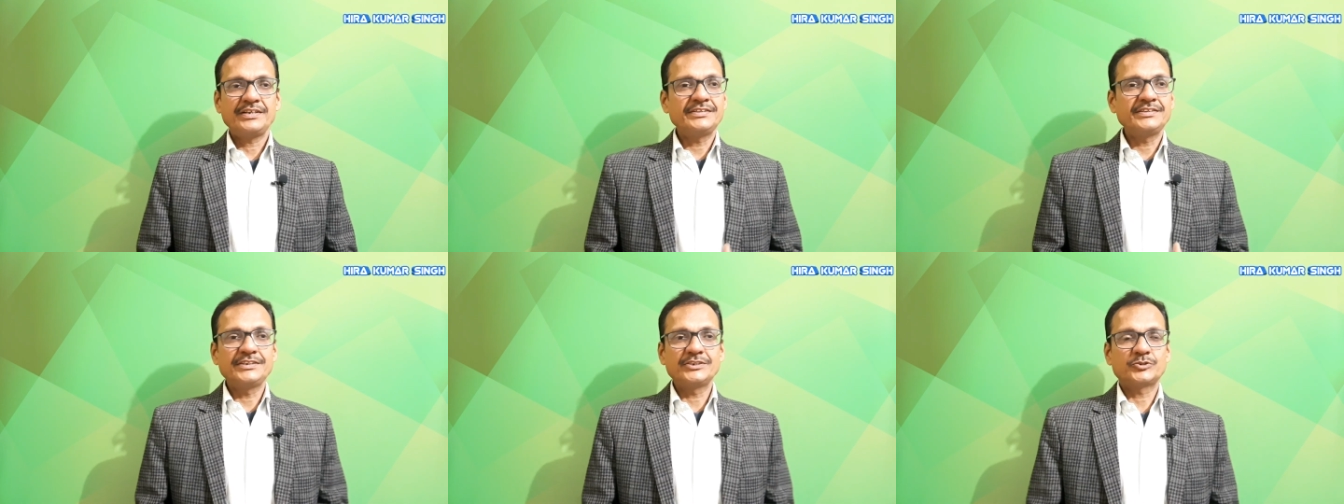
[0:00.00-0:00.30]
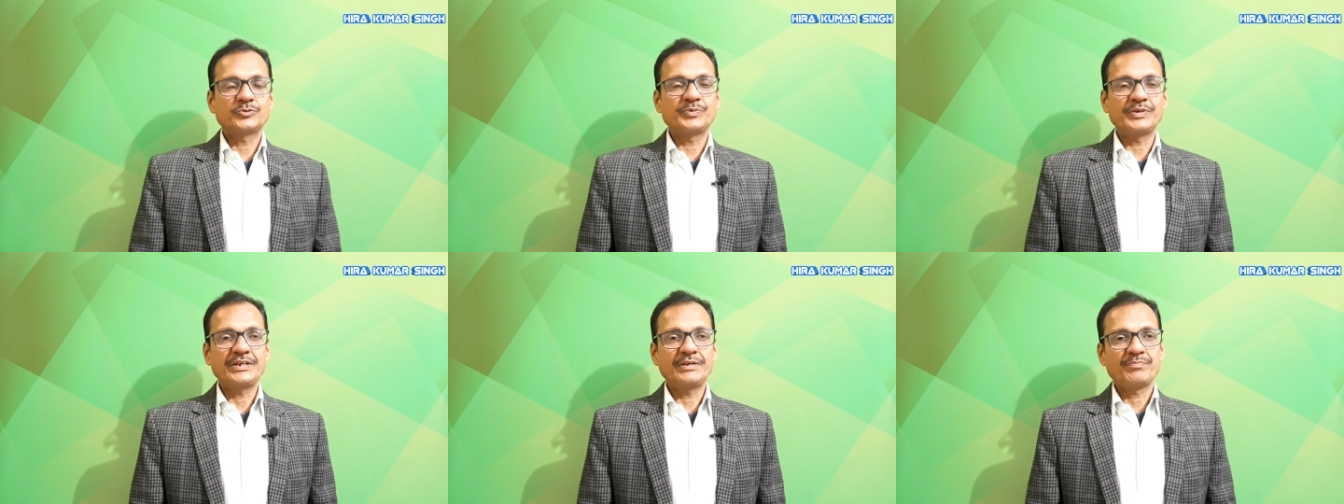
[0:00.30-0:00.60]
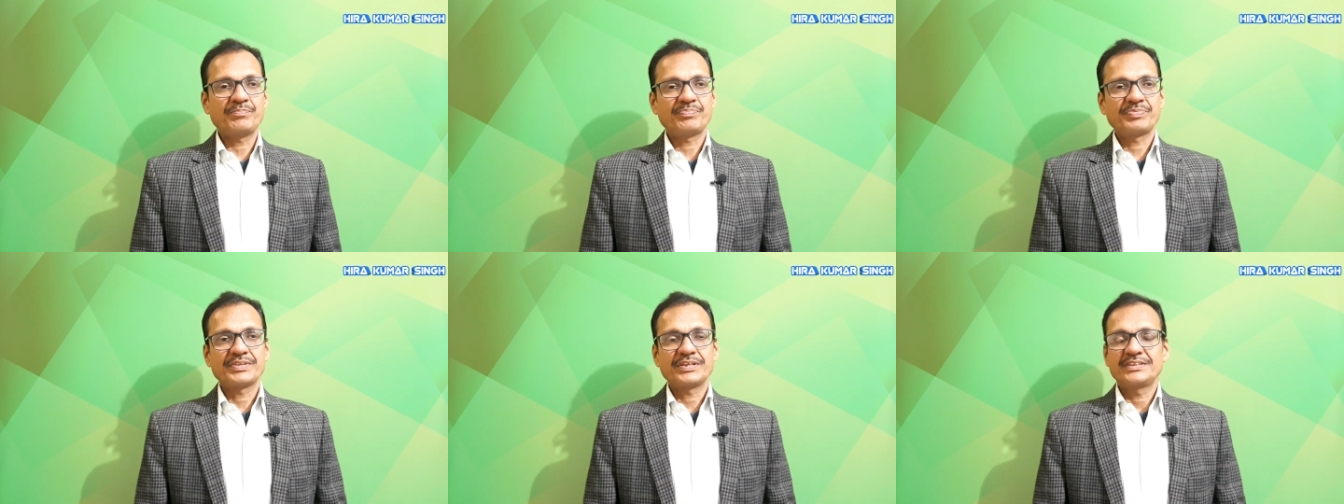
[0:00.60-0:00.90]
In this
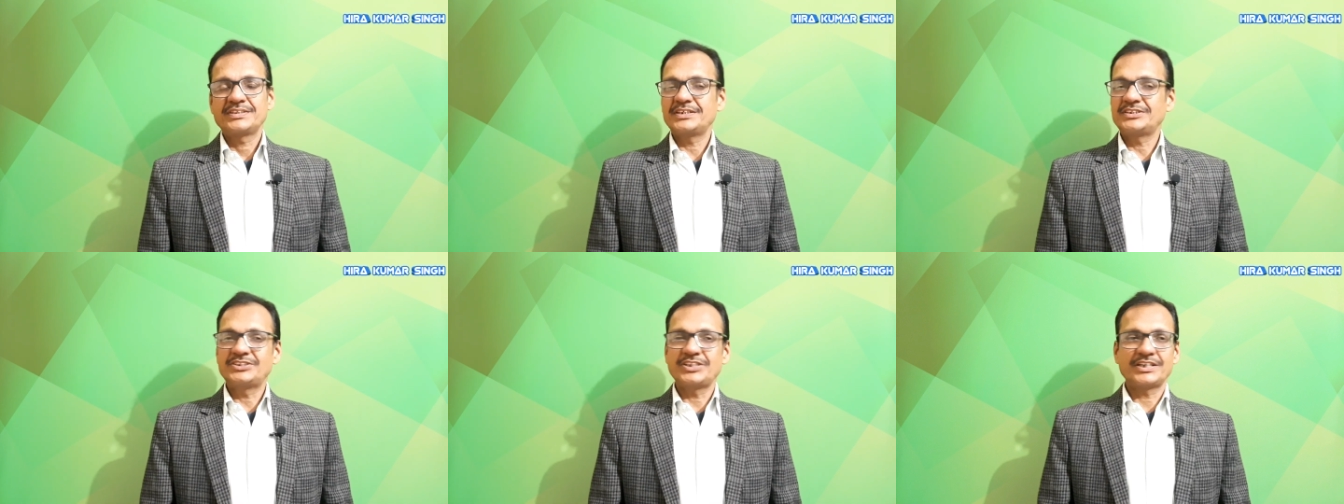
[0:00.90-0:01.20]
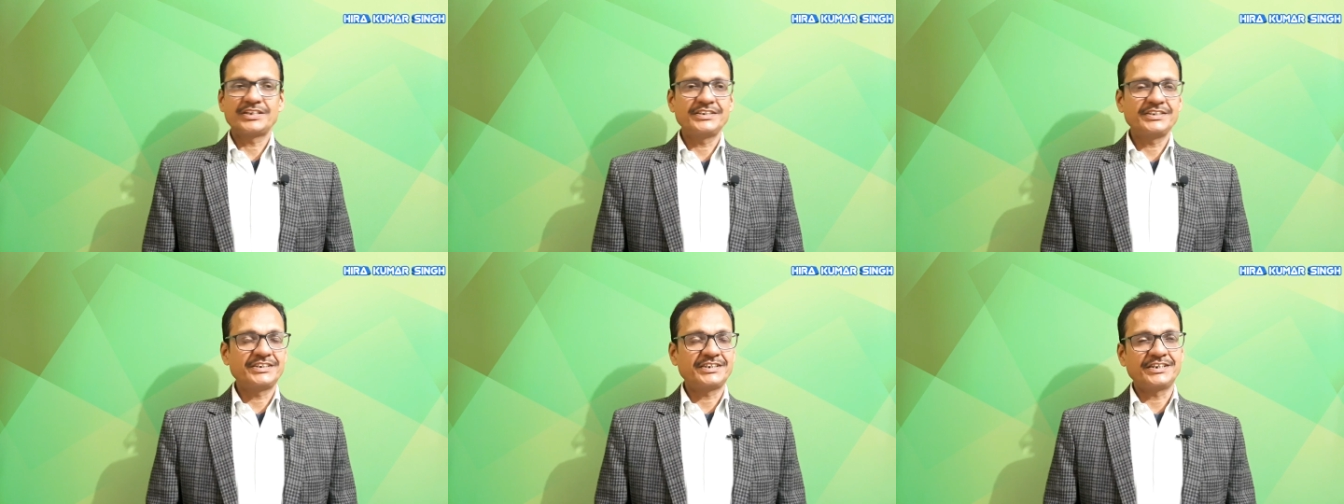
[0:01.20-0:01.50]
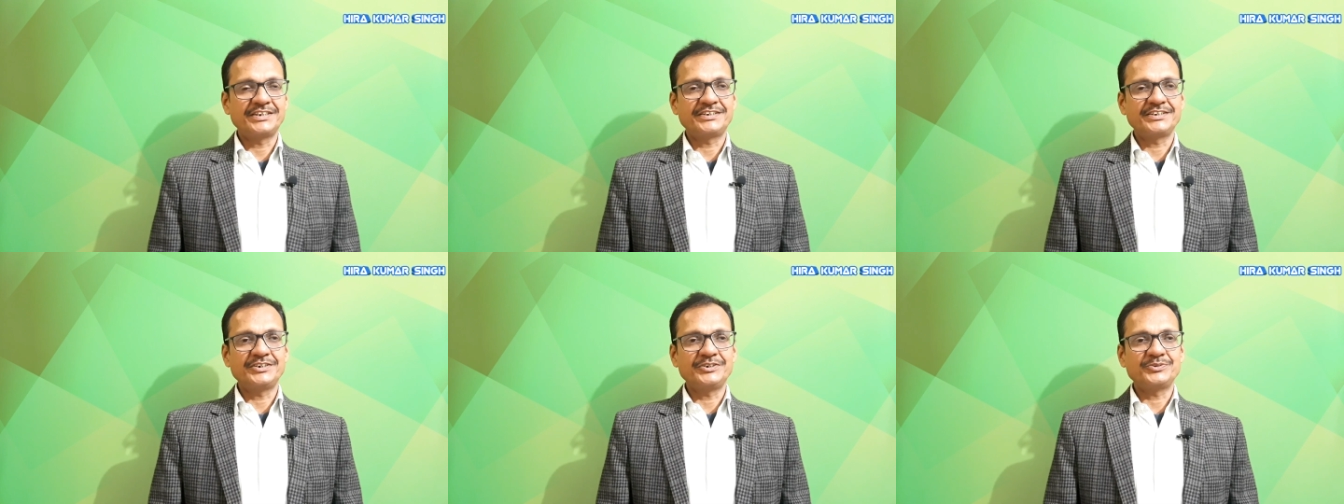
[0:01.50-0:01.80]
way, the journey
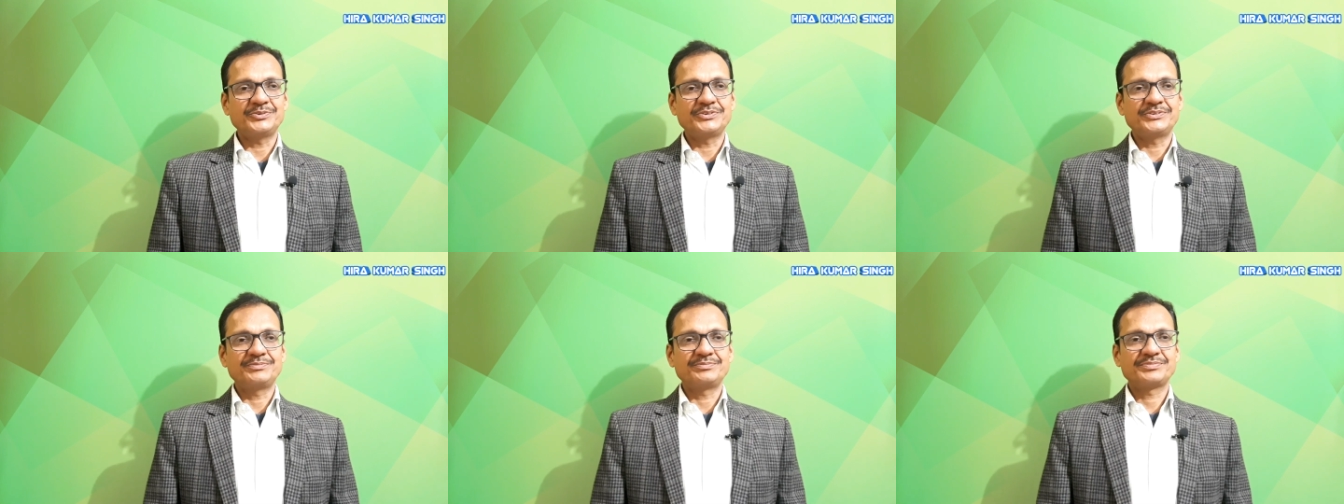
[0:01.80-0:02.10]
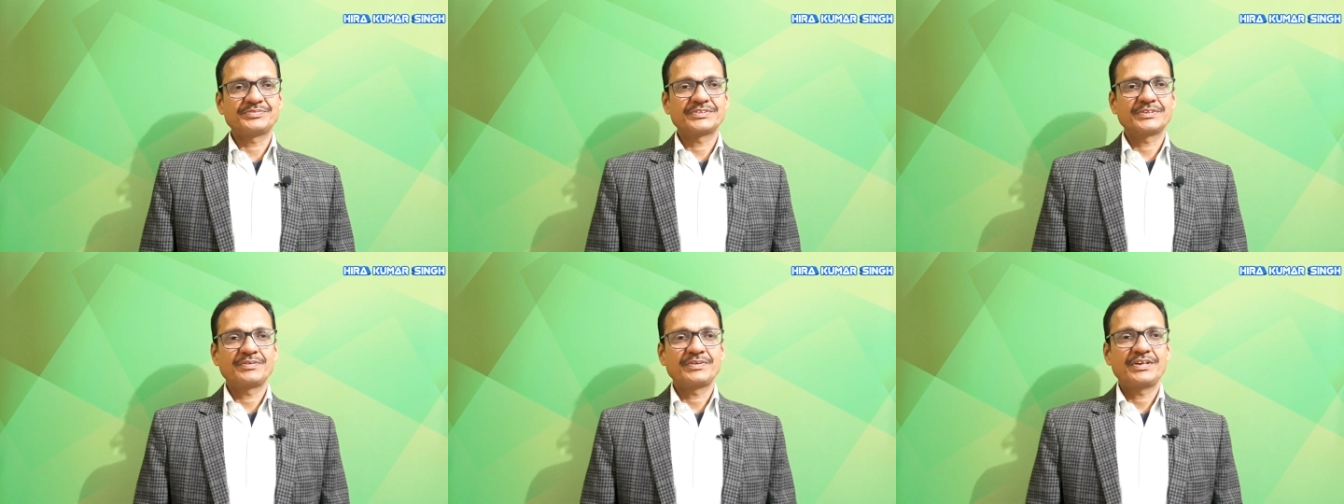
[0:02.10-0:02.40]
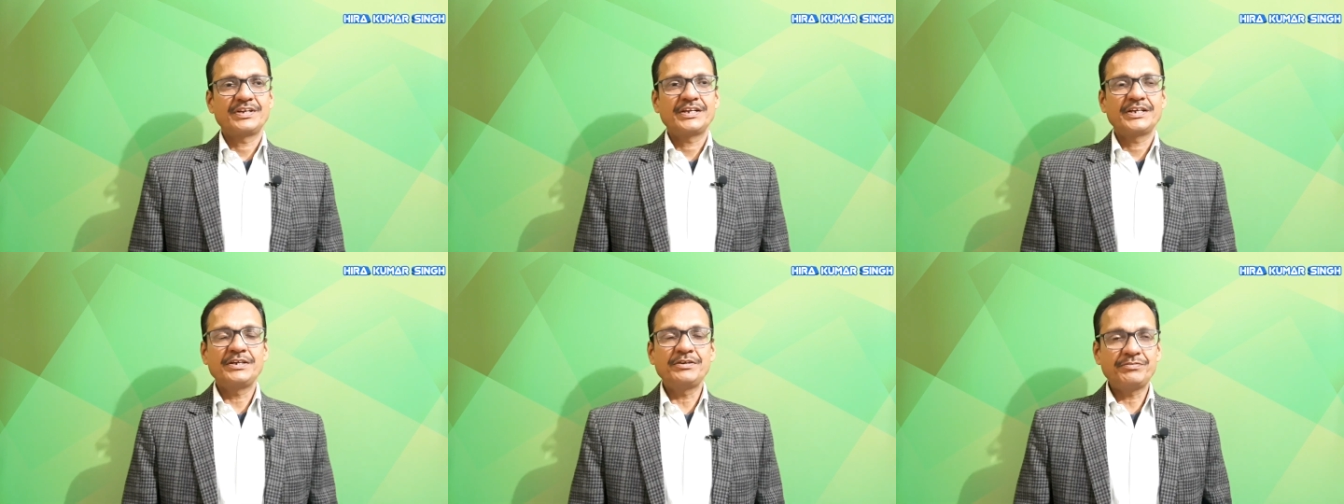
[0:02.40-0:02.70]
continued.
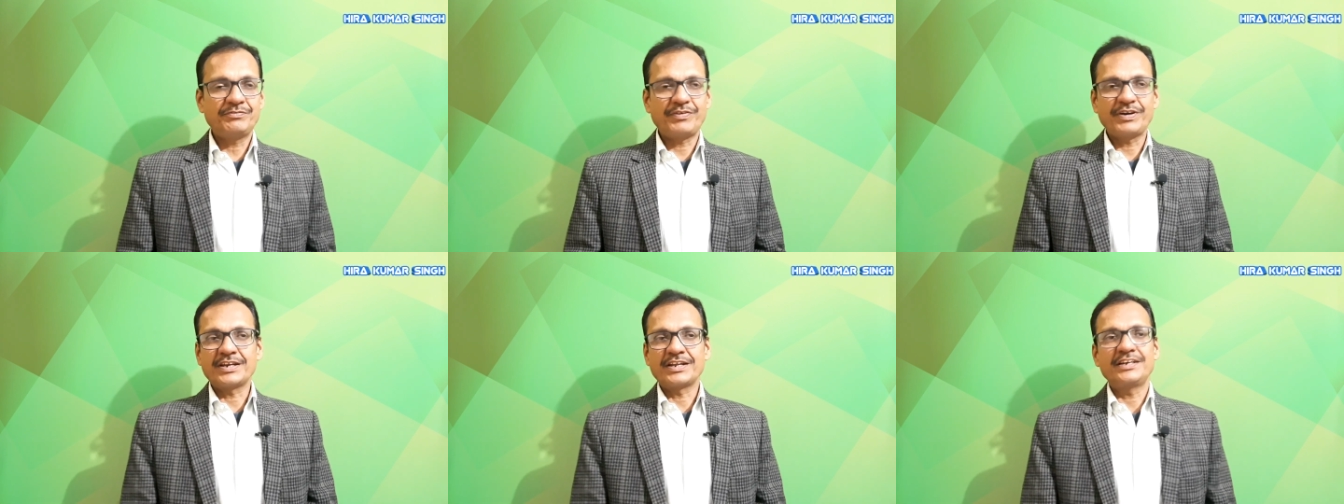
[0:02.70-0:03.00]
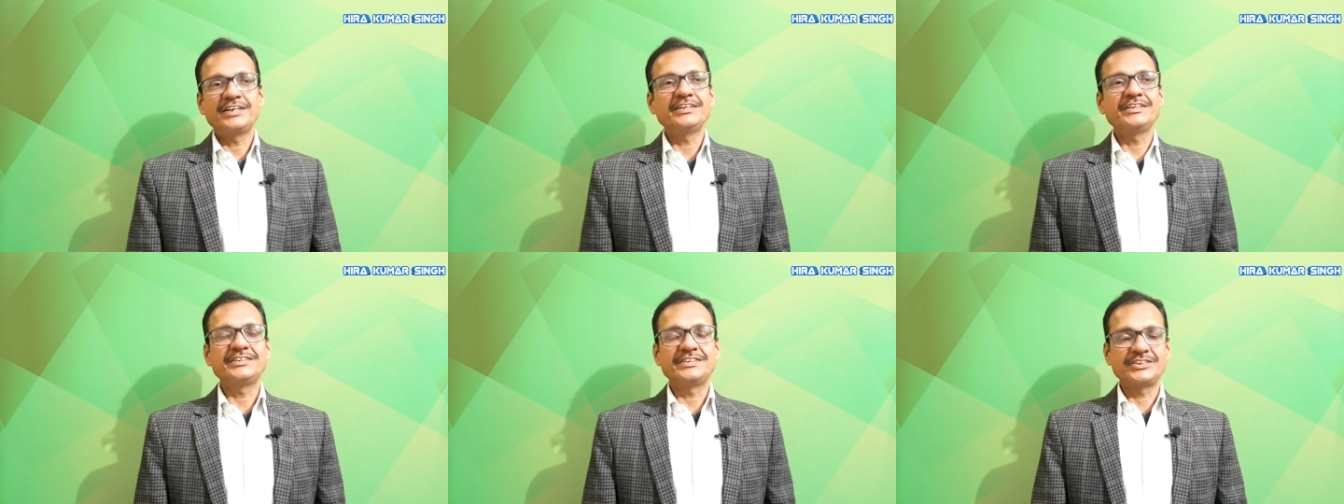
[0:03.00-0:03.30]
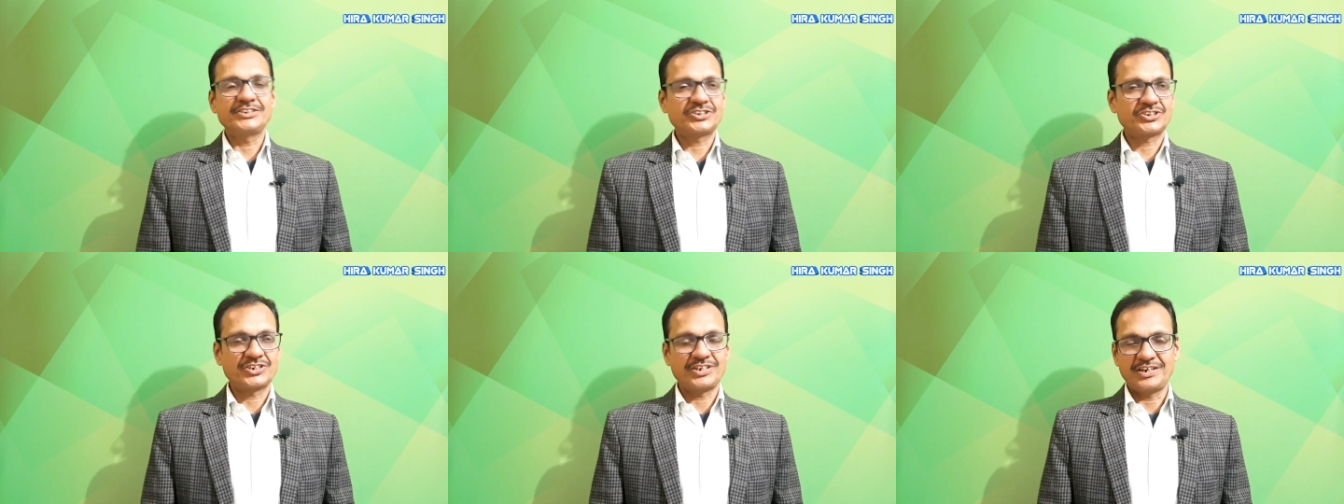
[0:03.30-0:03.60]
He finally
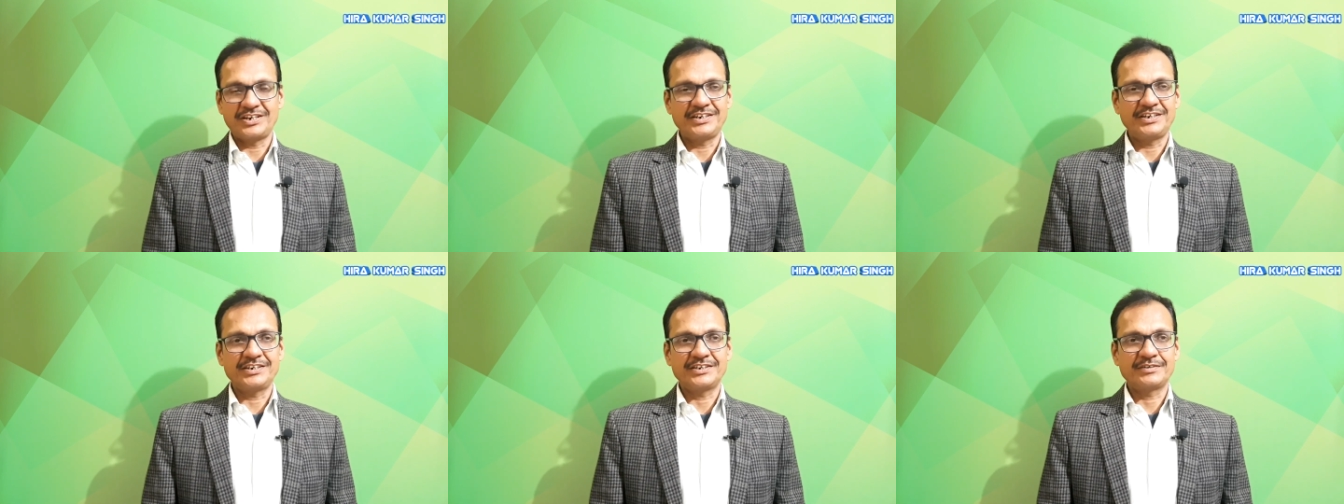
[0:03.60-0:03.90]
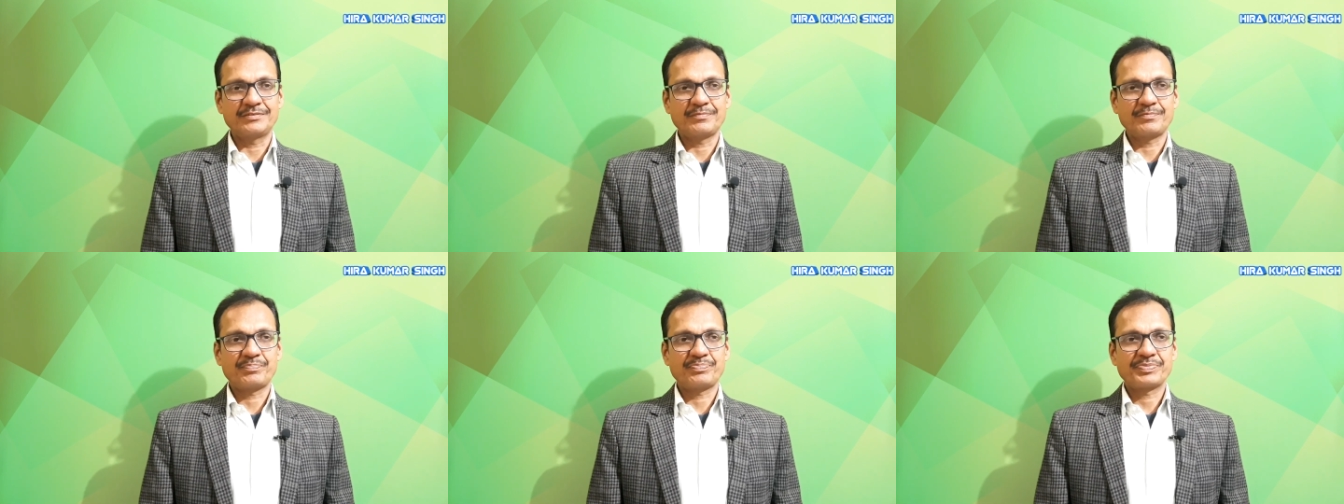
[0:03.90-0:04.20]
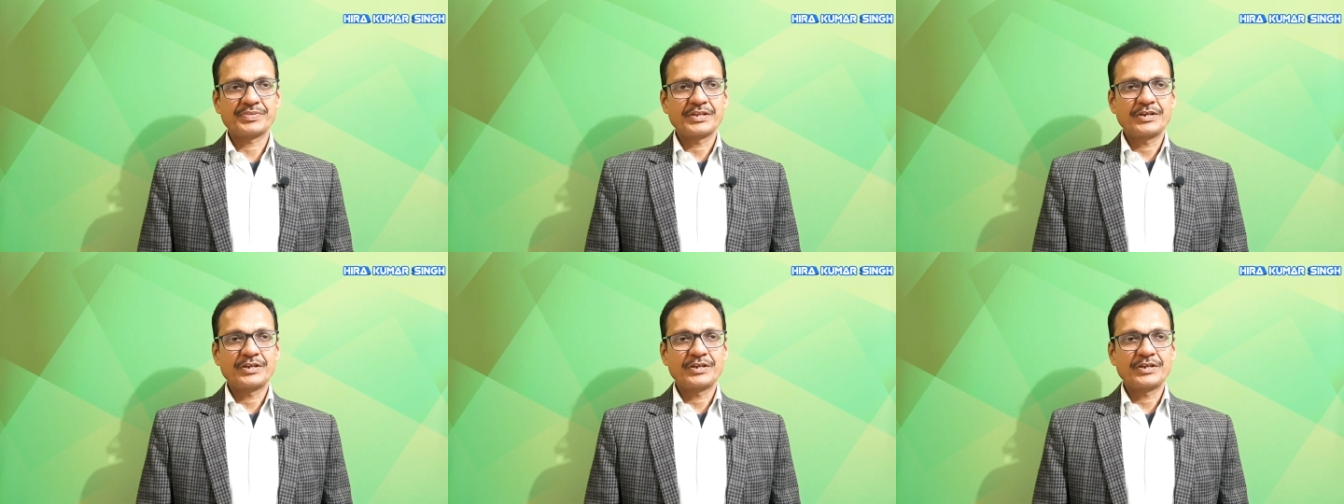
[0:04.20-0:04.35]
reached London.